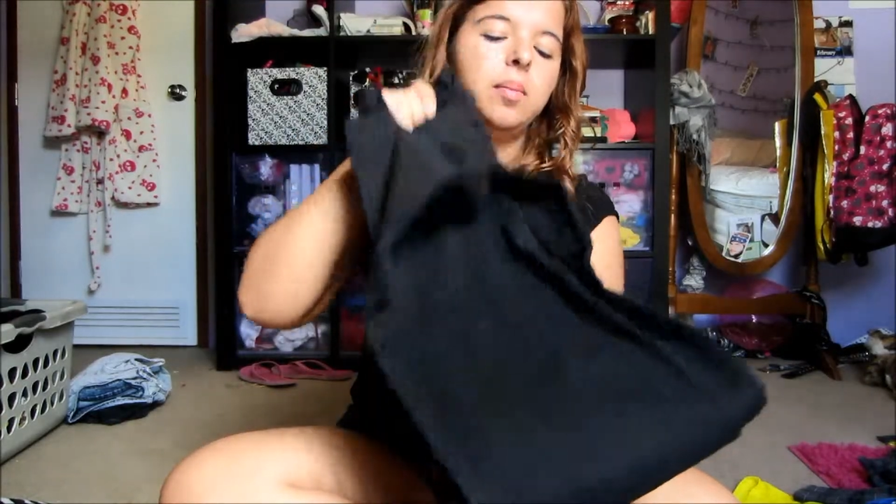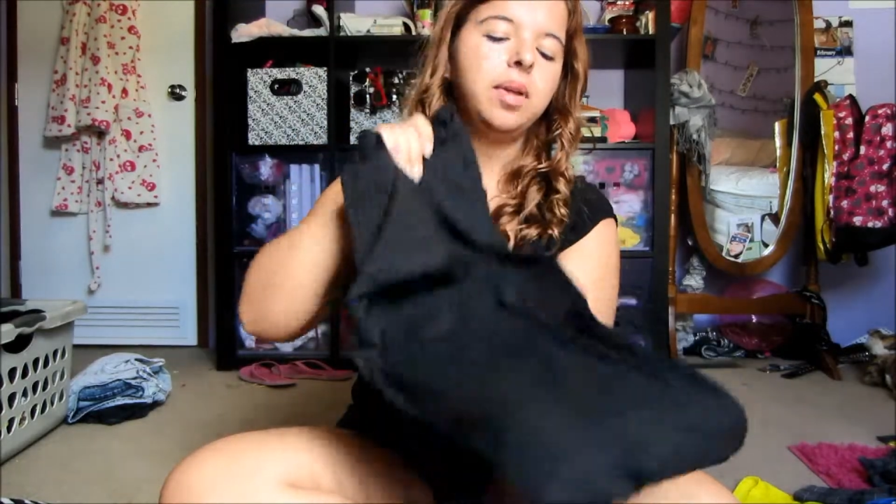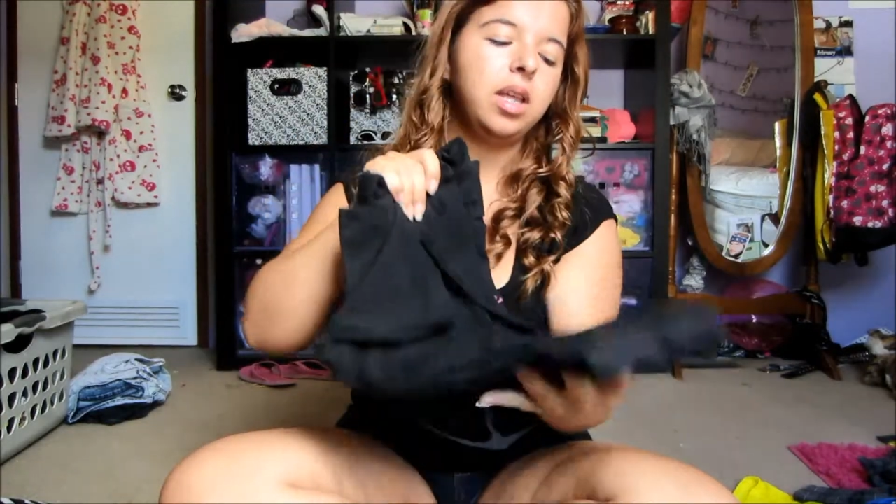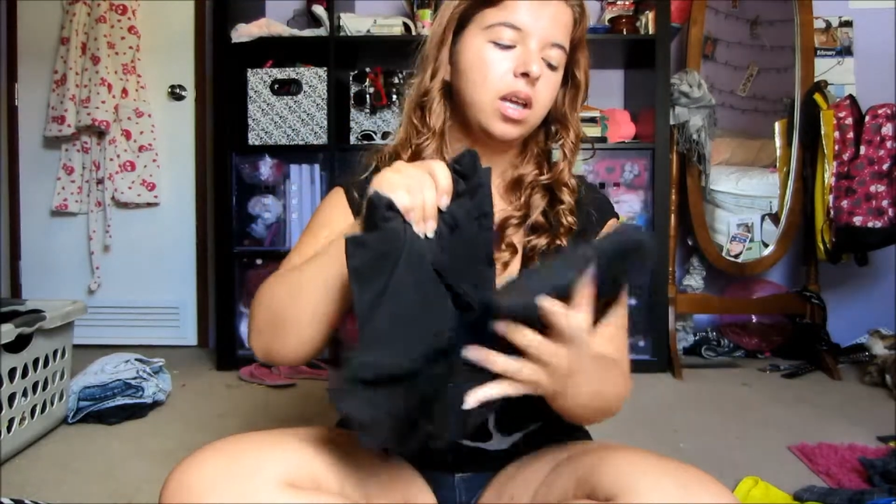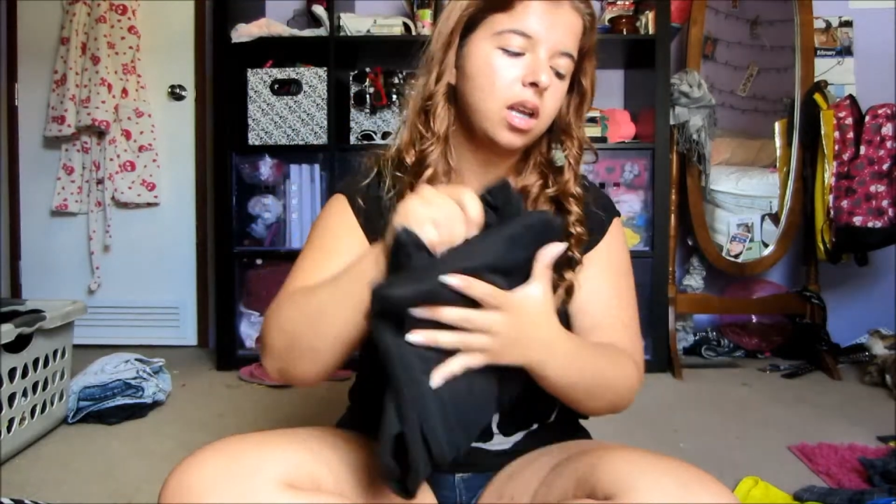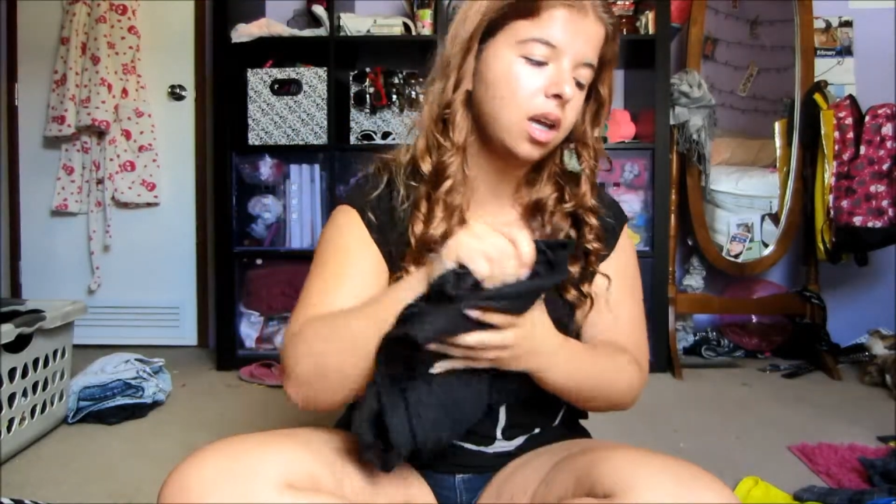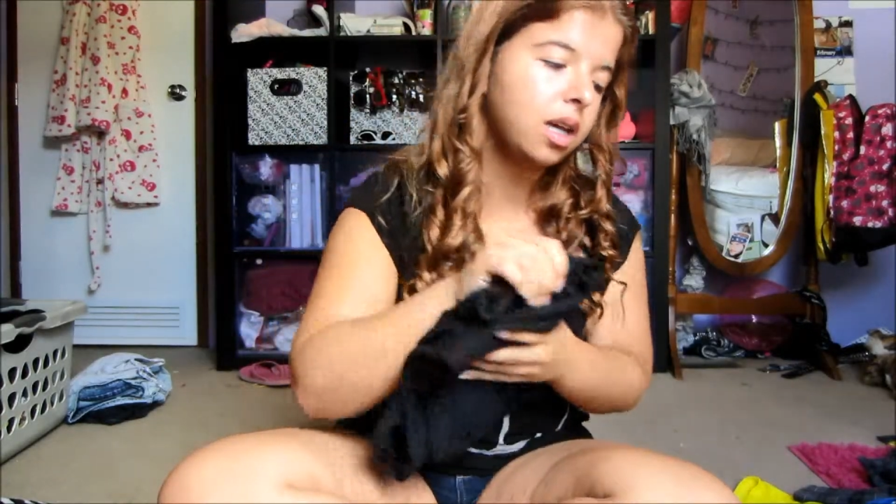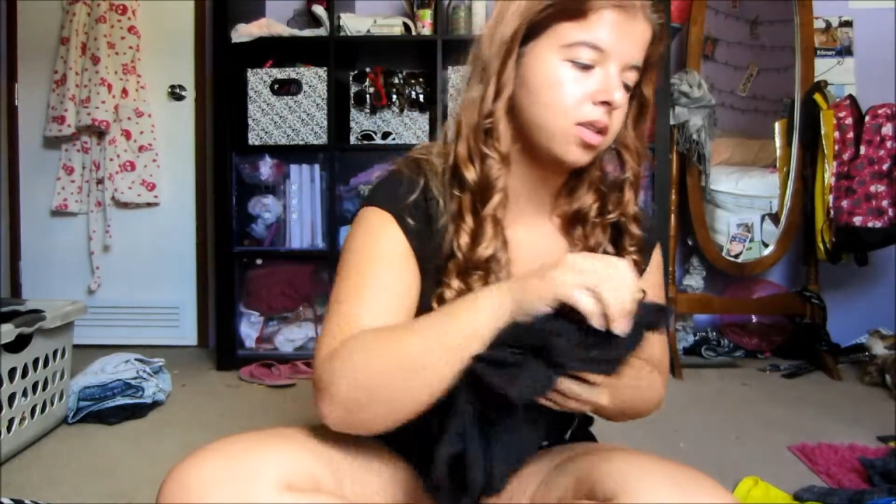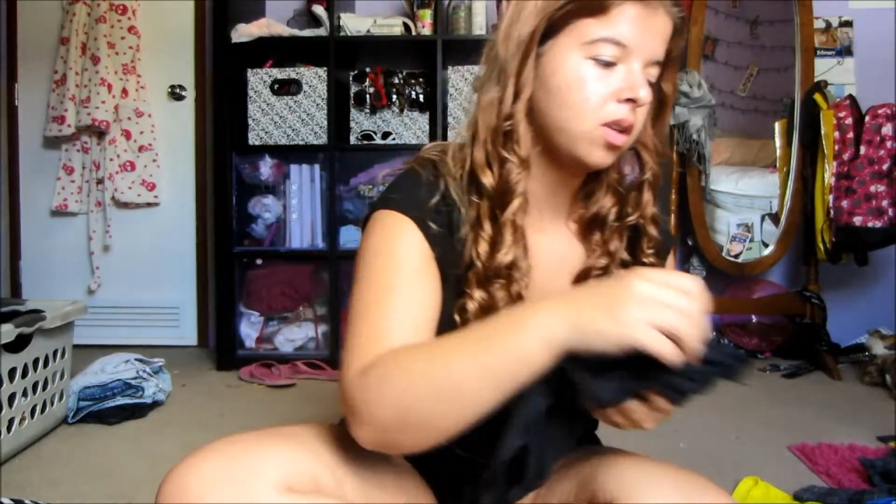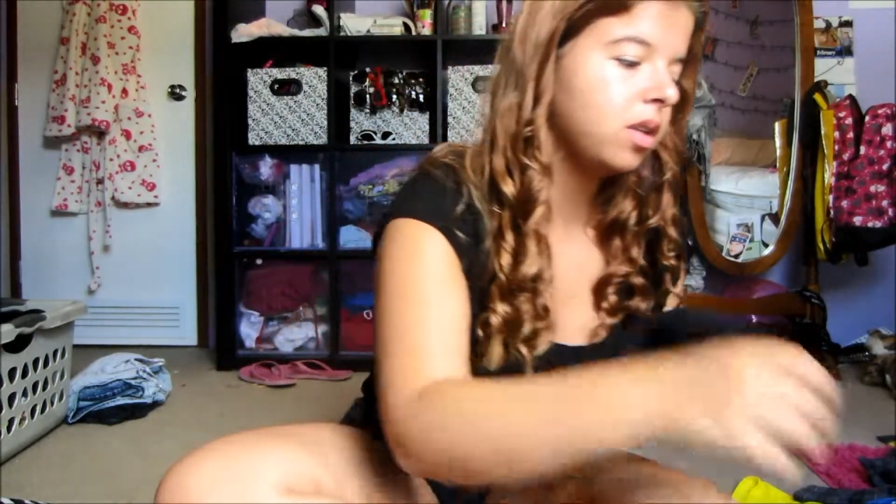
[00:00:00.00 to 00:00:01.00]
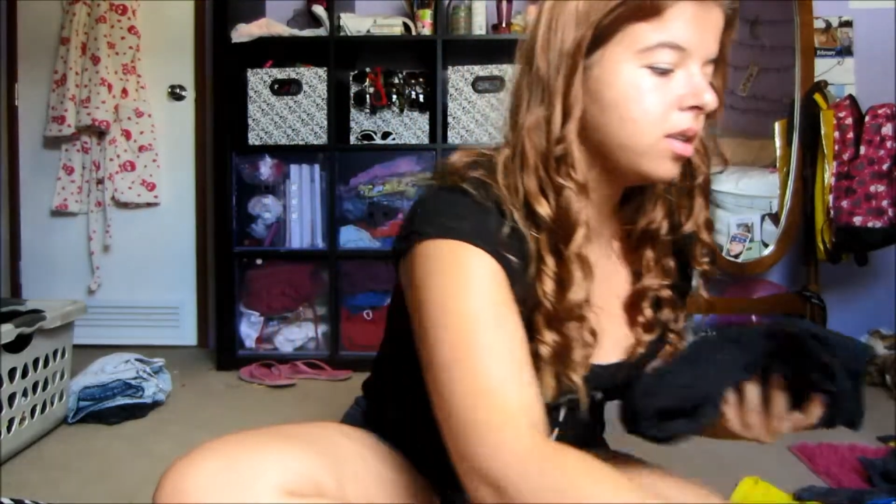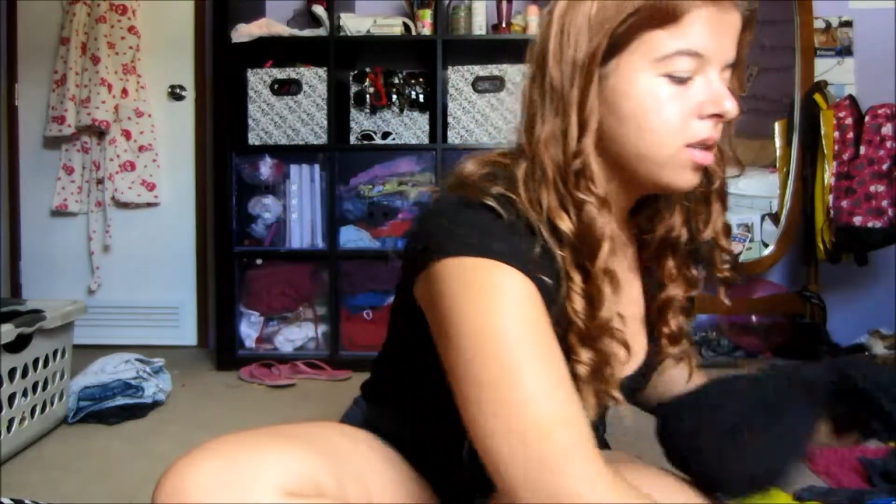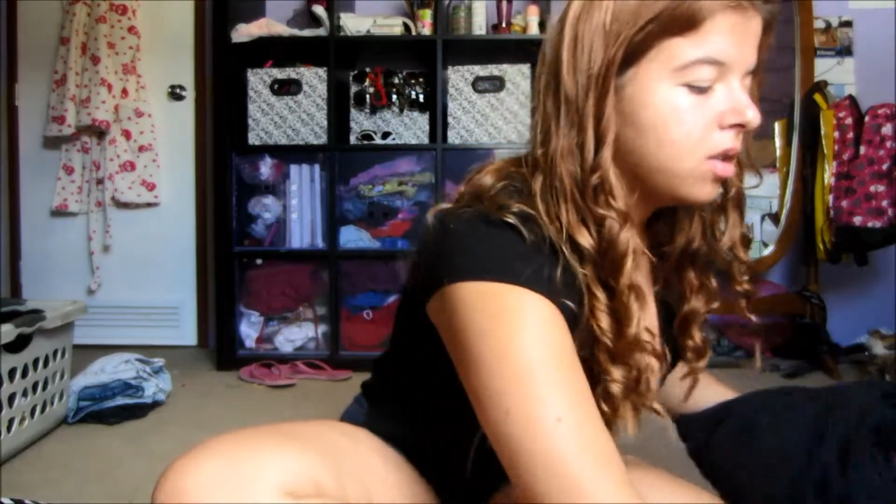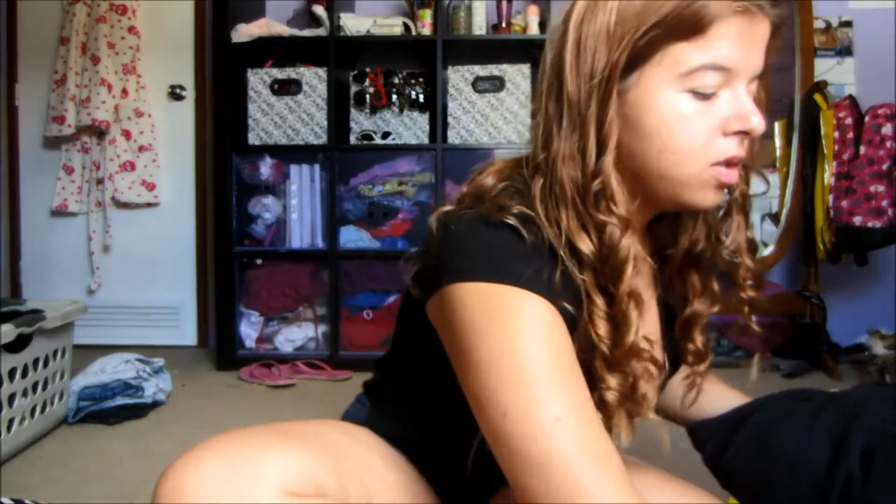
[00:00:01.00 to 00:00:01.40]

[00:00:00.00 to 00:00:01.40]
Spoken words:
But then I saw this